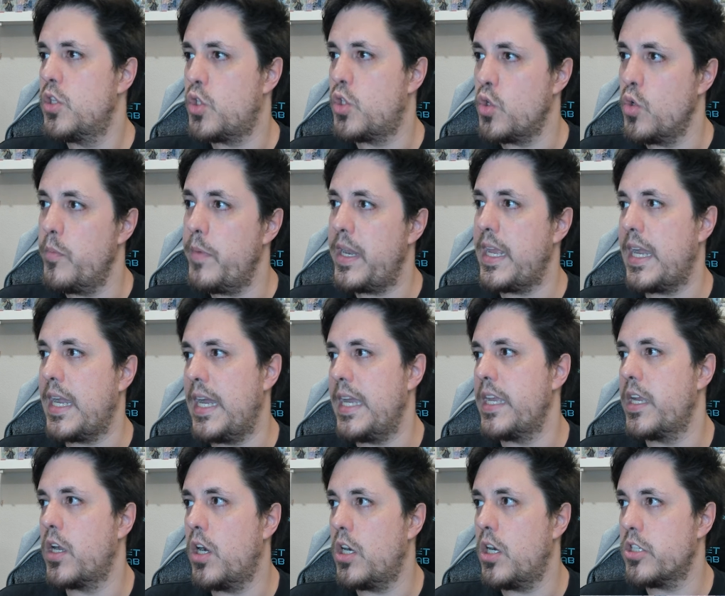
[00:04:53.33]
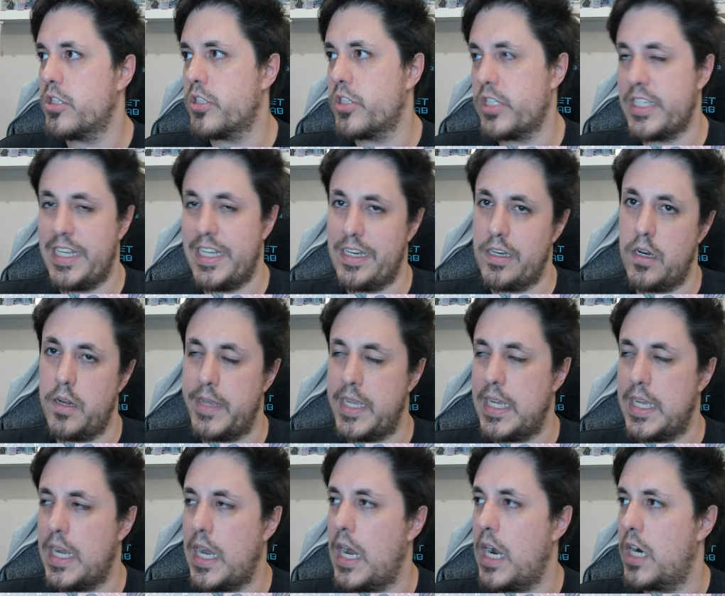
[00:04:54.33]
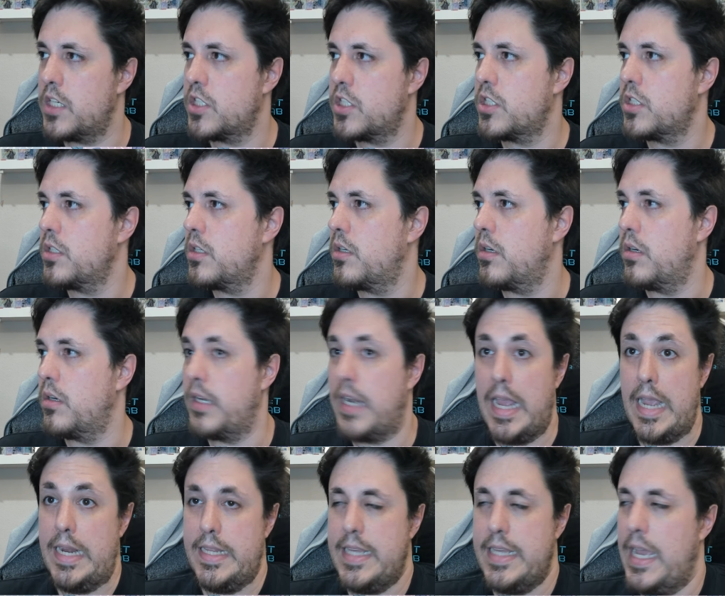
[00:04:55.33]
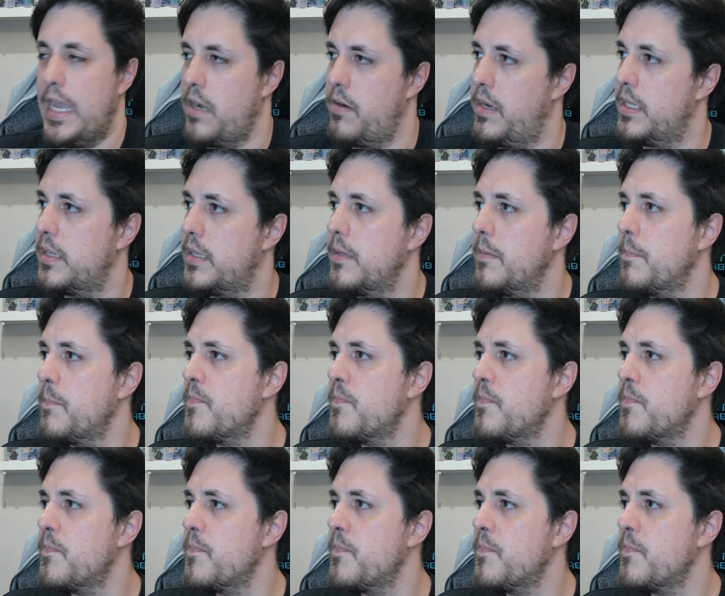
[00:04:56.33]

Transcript: too many high costs are gonna be harsh on any deck, right?